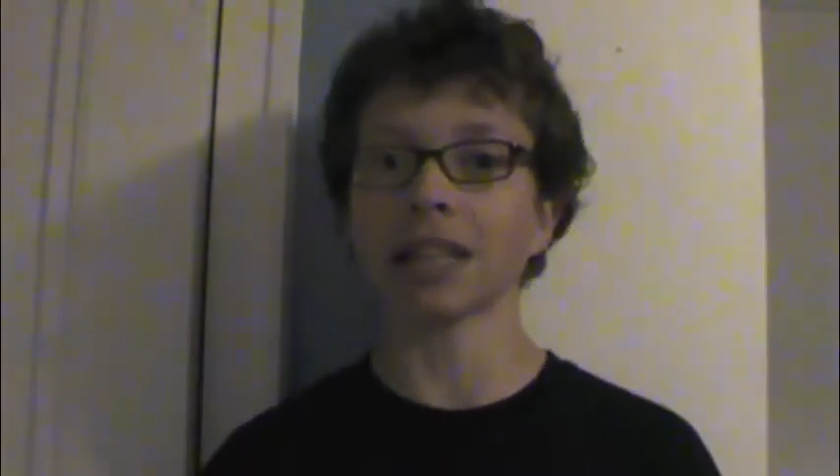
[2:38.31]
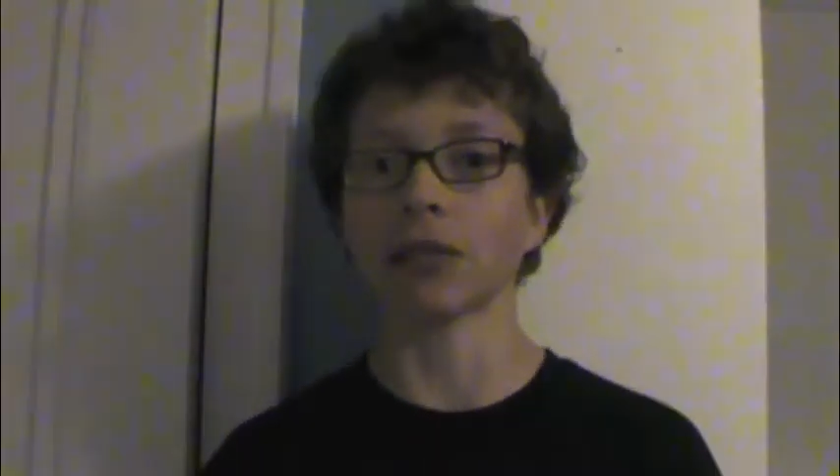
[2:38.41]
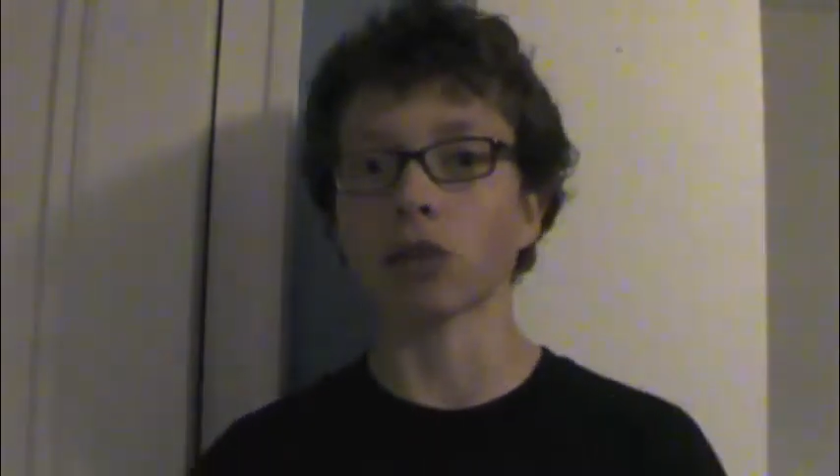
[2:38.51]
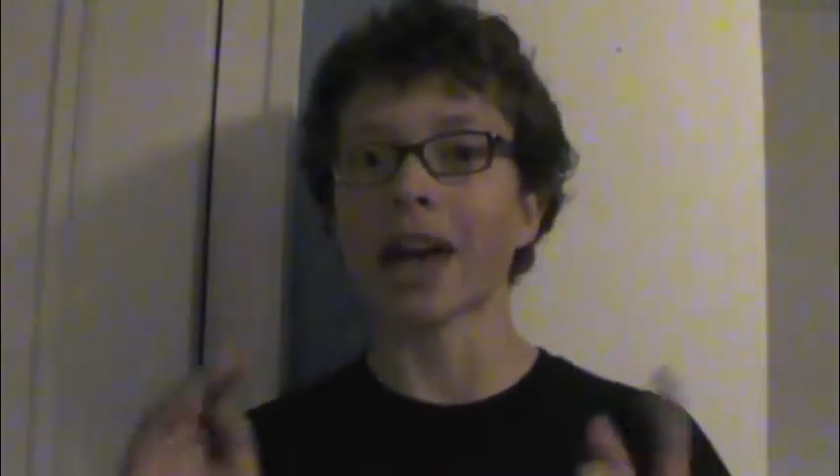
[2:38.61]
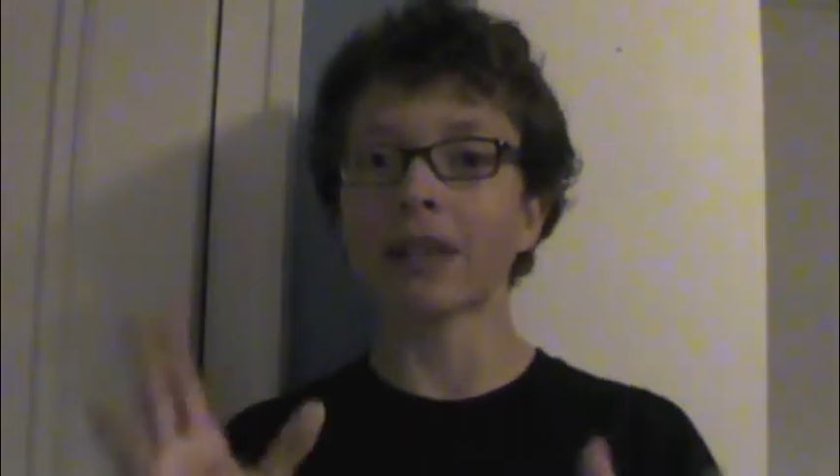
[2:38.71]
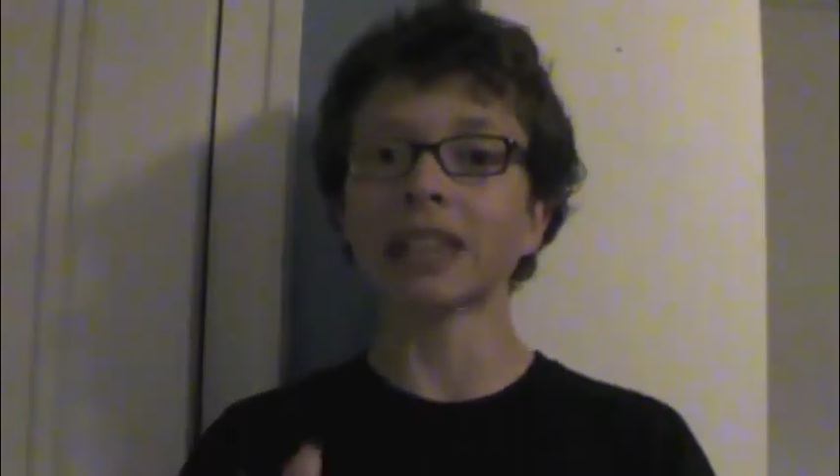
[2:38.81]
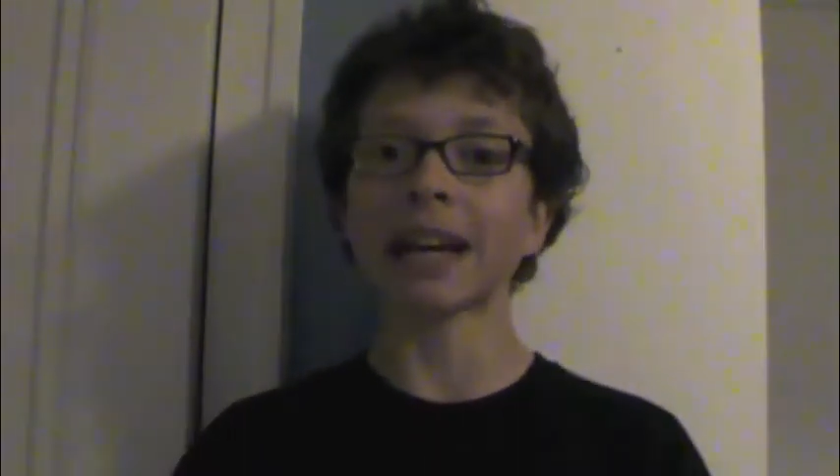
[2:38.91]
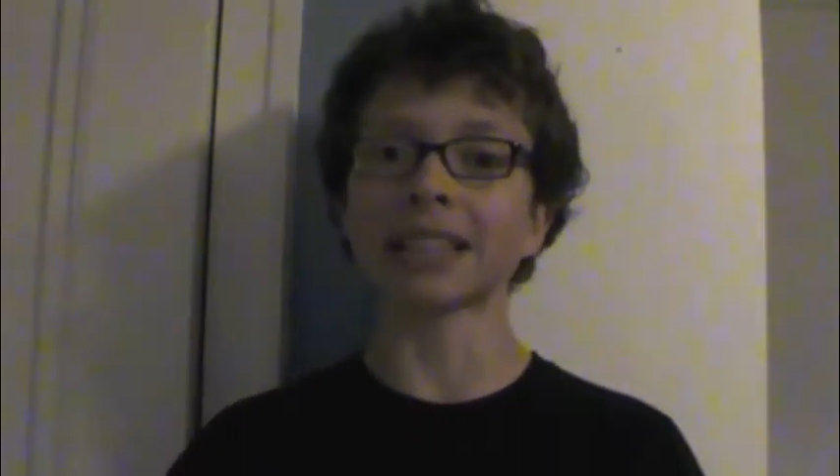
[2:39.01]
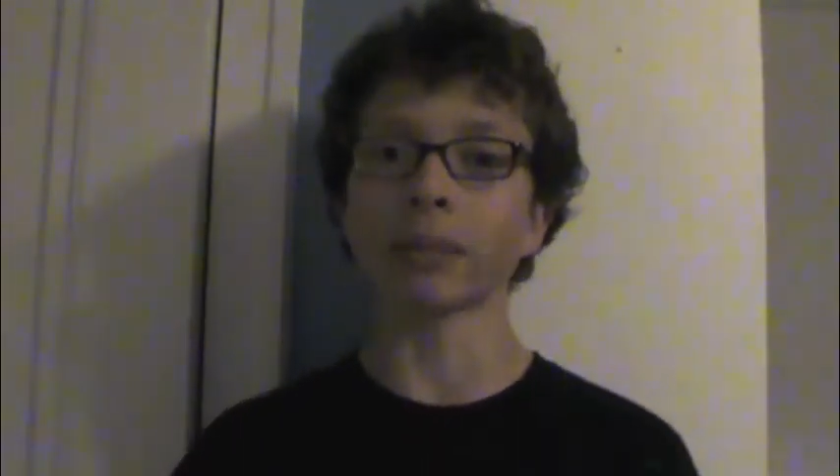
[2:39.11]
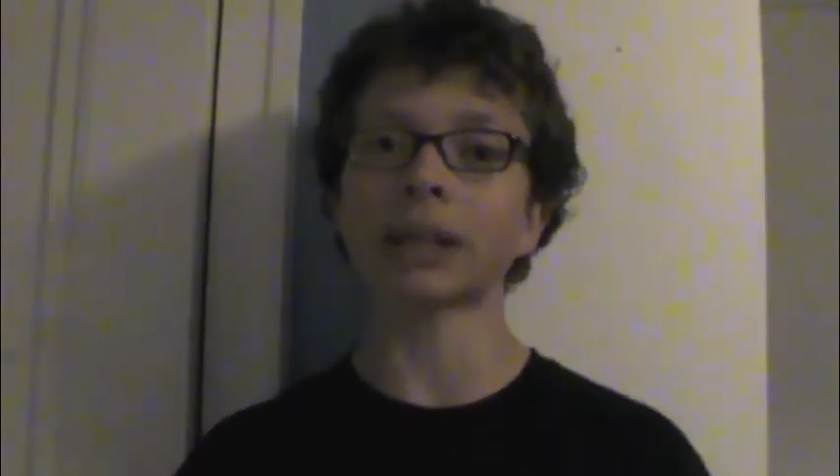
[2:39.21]
And if you haven't
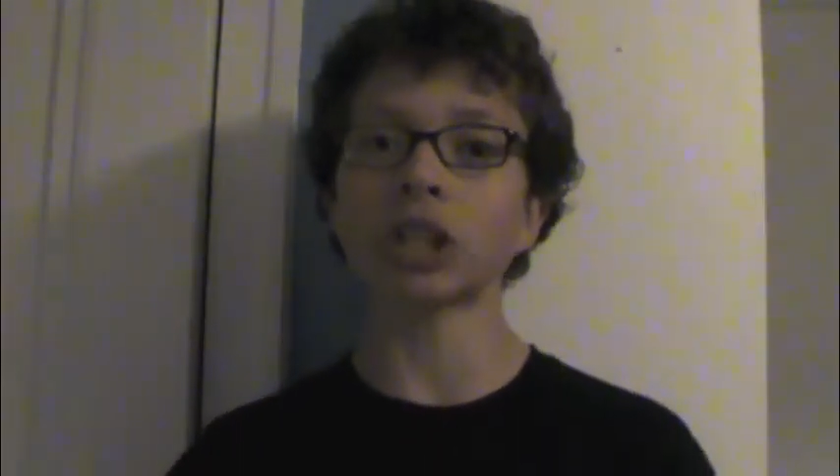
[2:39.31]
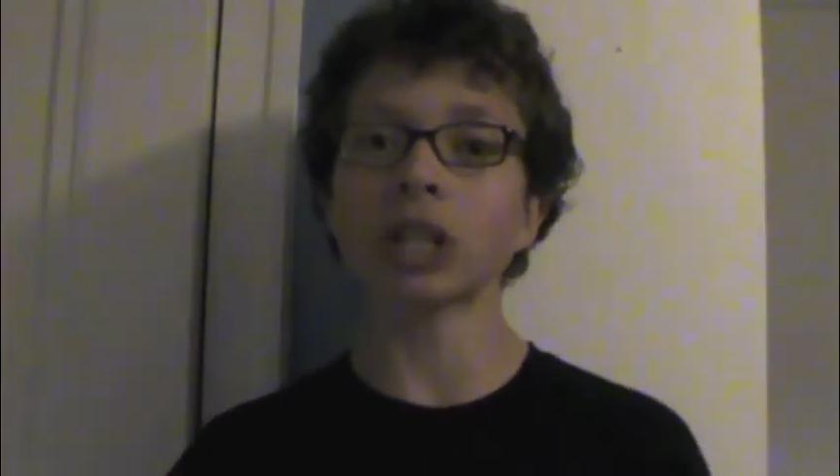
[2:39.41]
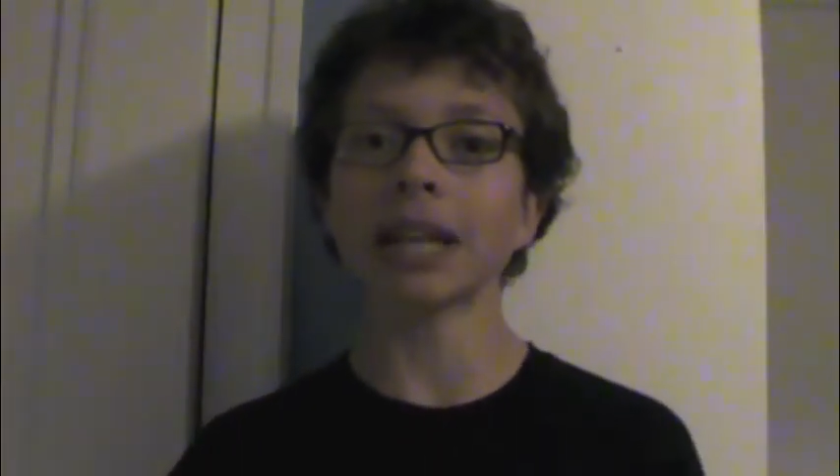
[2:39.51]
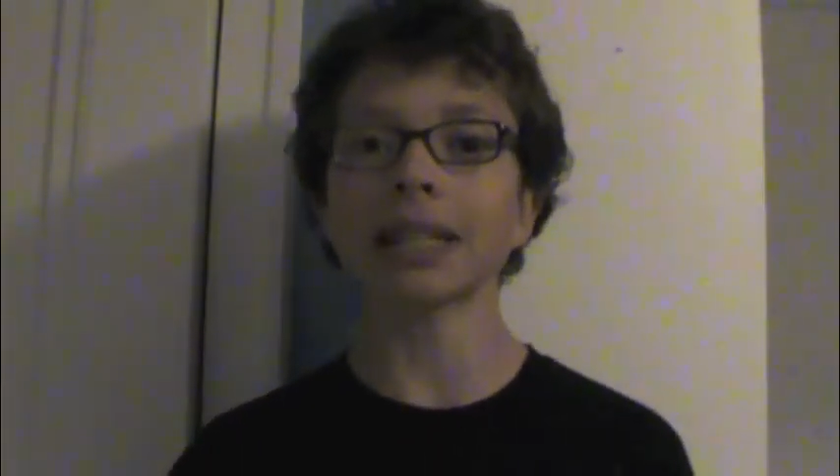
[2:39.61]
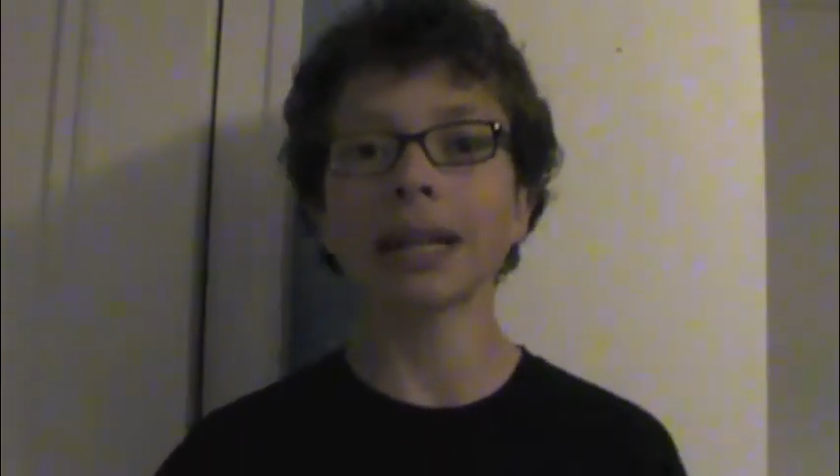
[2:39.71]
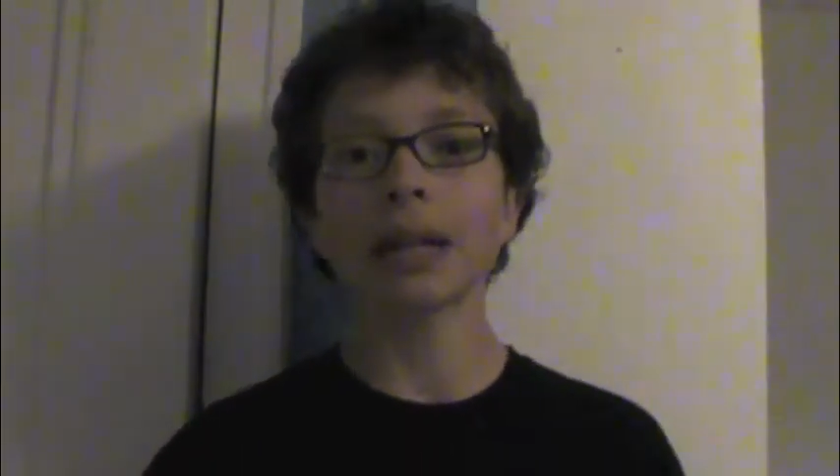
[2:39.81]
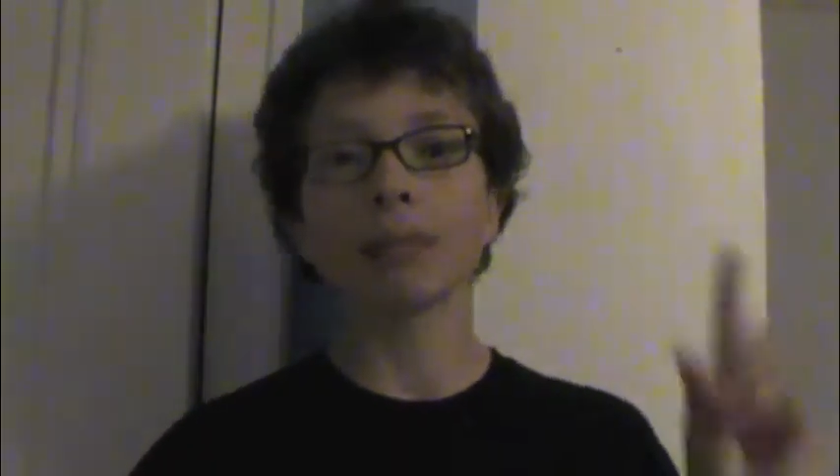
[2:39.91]
had the pleasure yet,